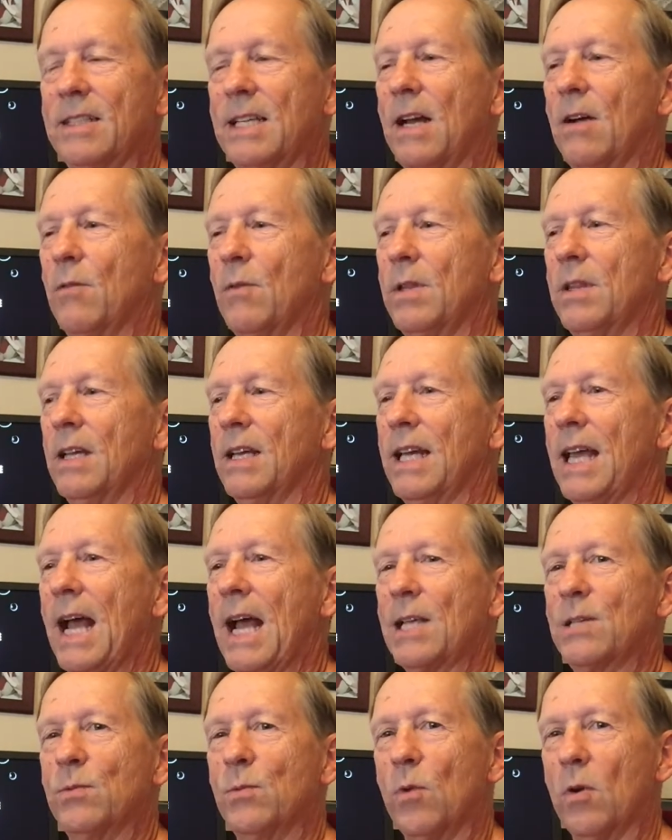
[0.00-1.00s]
Now, when the
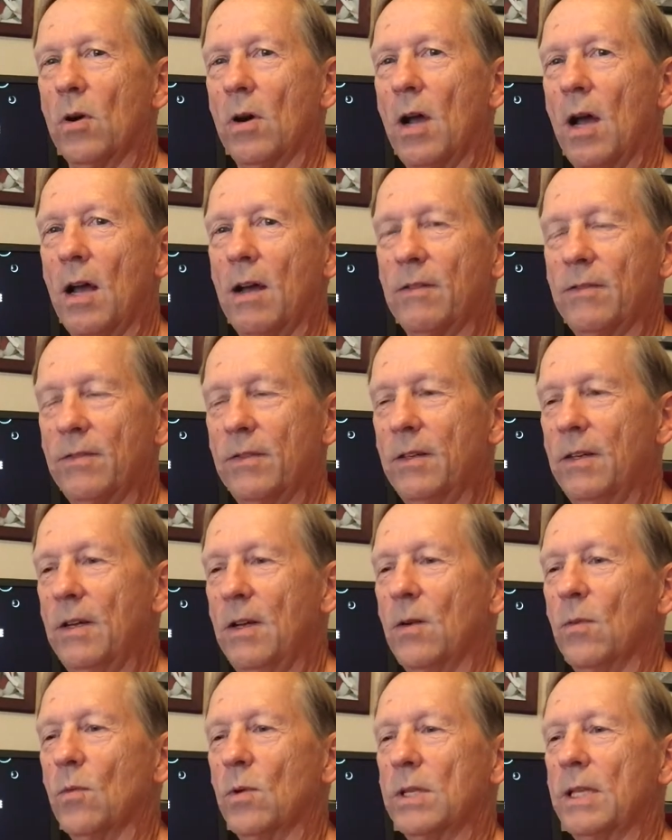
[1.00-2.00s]
gas wore off,
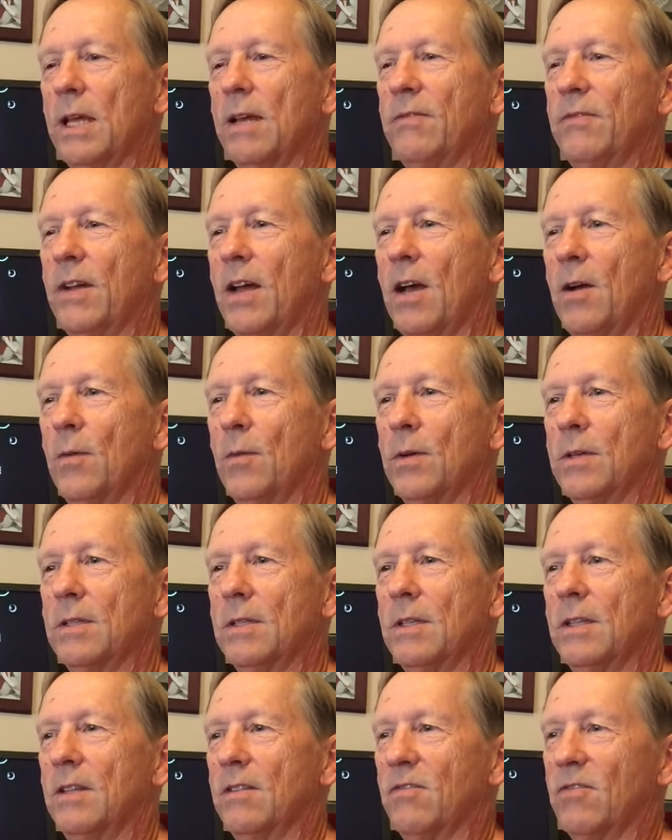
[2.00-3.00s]
what they found was
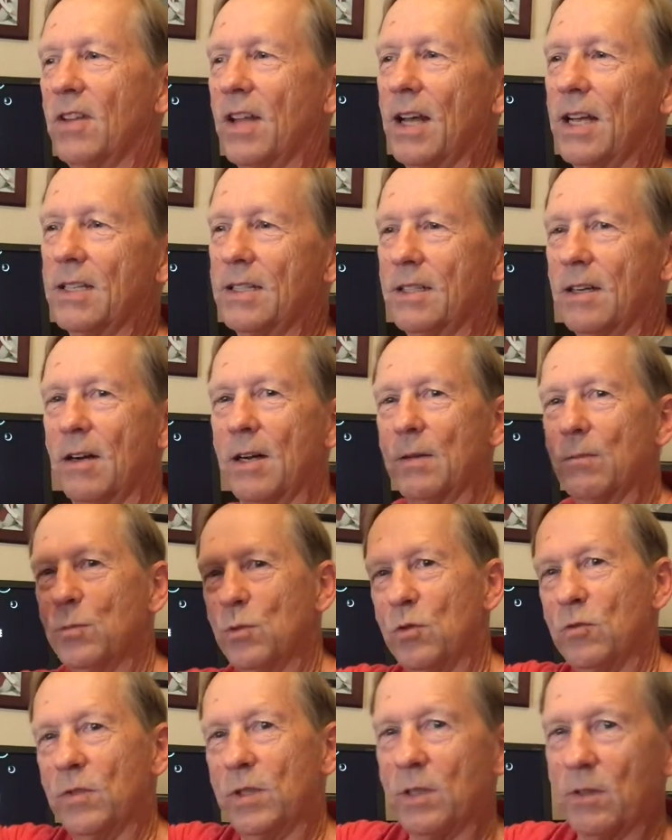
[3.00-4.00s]
that the flies started
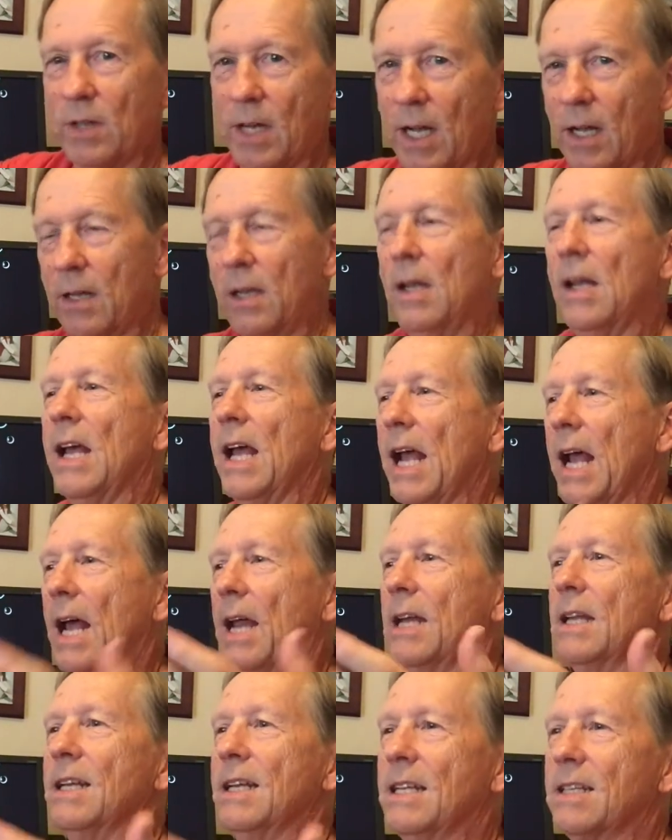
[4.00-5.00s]
moving around,
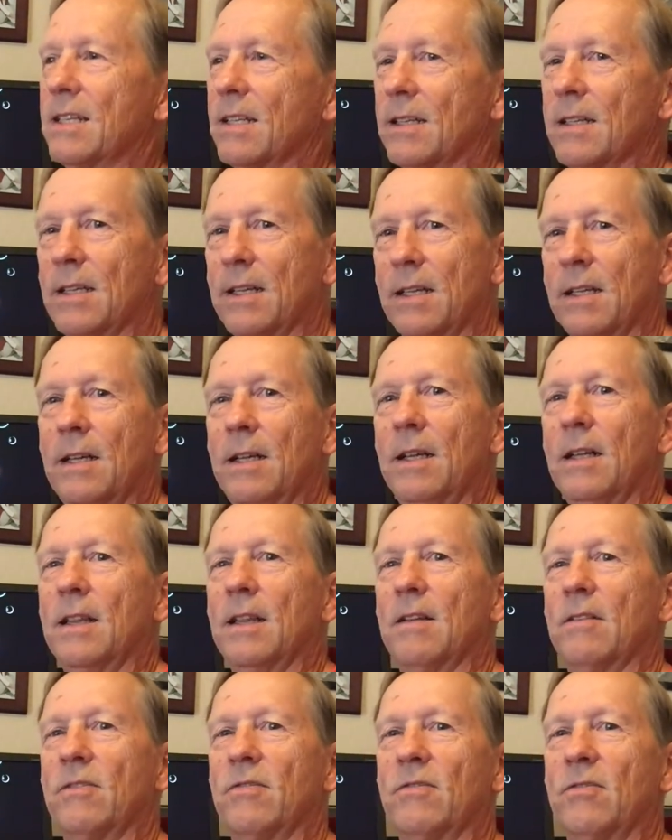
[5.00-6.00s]
and then instantly
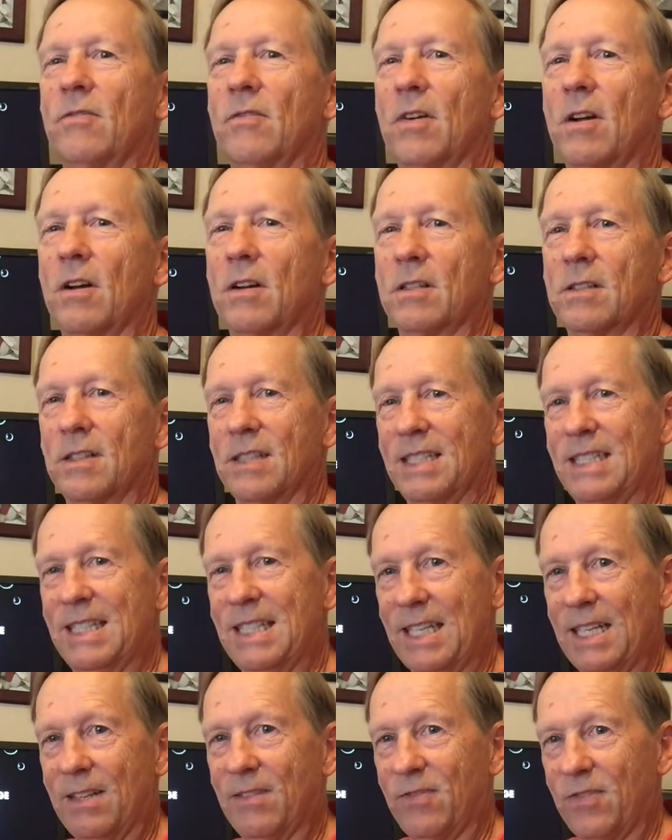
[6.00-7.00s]
the frogs could
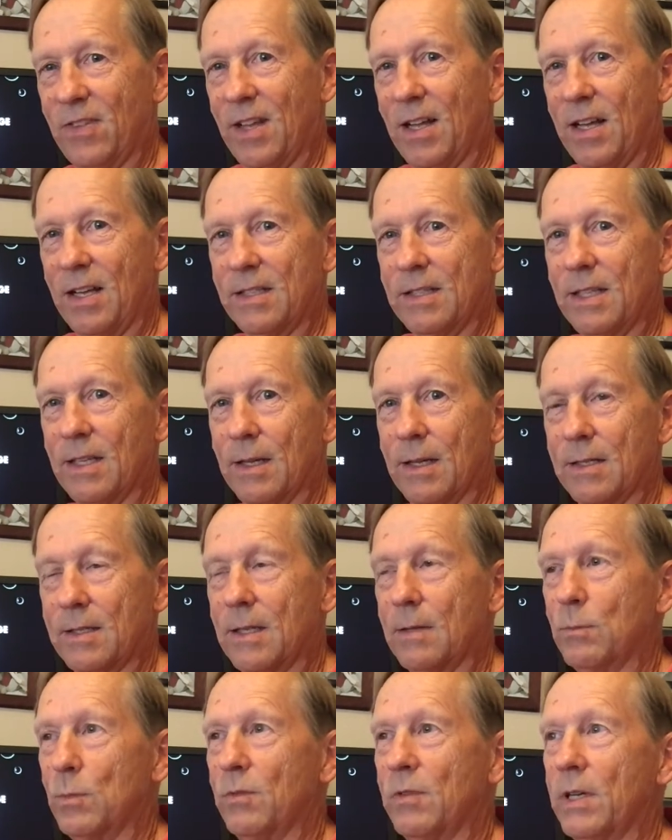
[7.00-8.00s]
see the flies because
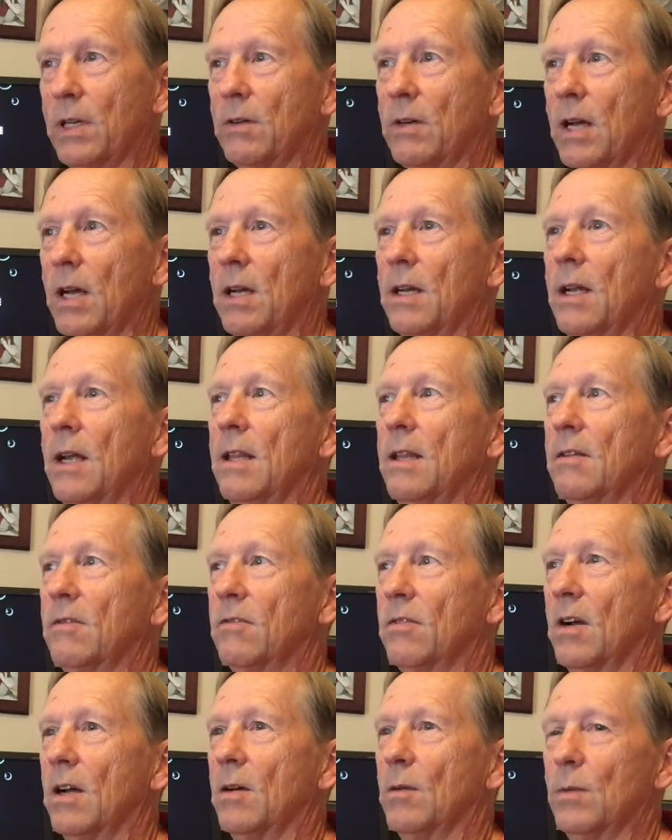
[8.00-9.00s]
they're moving around, and the
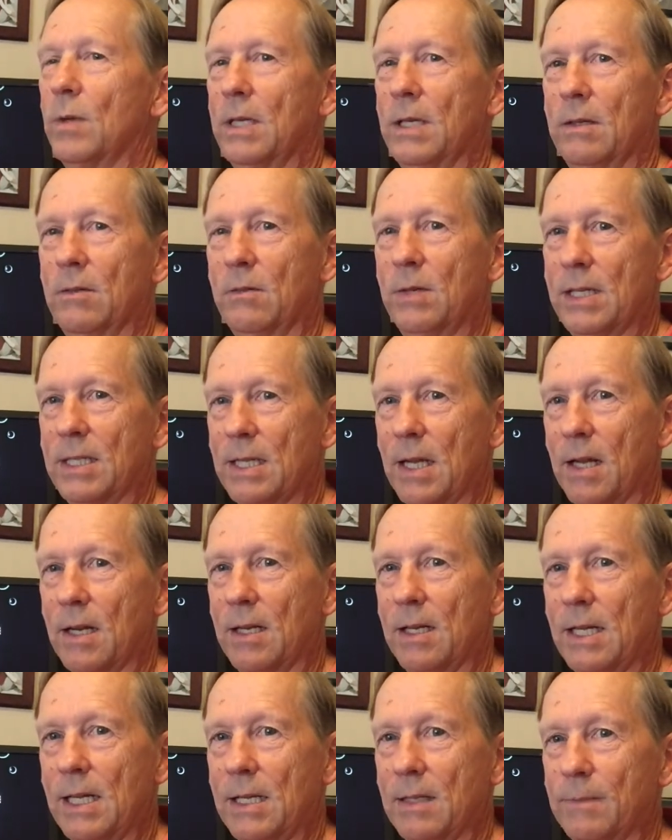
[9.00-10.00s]
frog would reach out
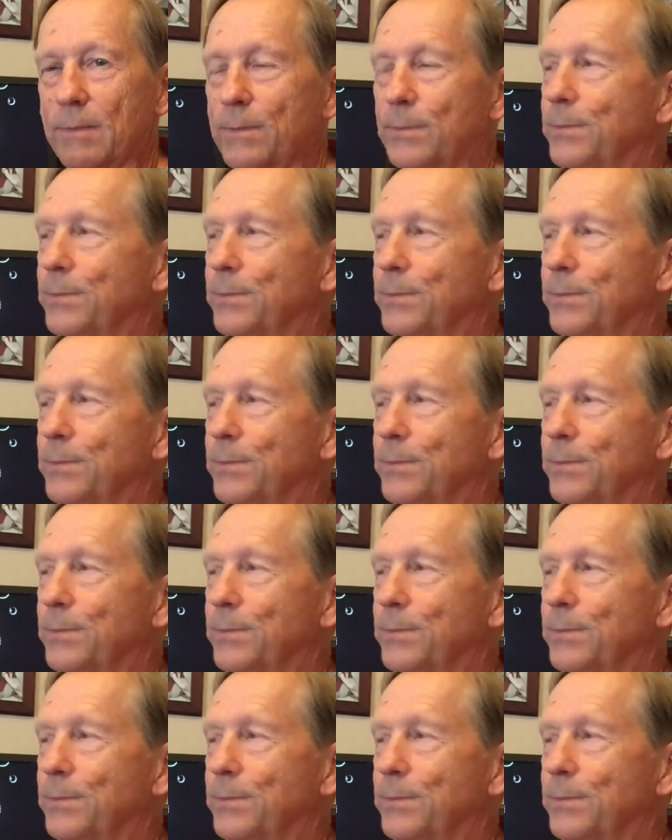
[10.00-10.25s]
and eat them.